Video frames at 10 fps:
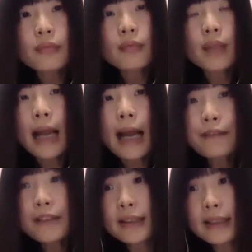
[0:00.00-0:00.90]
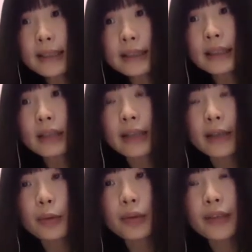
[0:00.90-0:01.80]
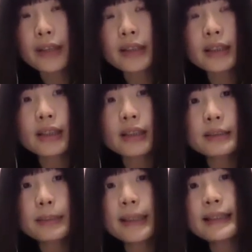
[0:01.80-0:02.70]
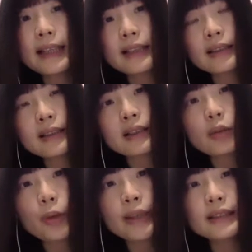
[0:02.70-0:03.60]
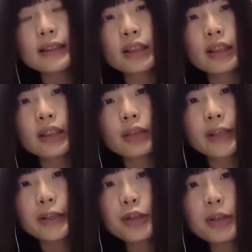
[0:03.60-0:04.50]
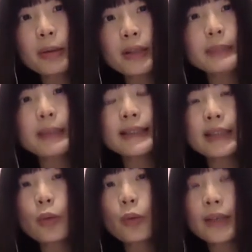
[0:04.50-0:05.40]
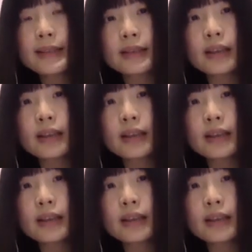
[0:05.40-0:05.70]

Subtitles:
after this, okay, we find the spacing and with the relationship of the spacing with the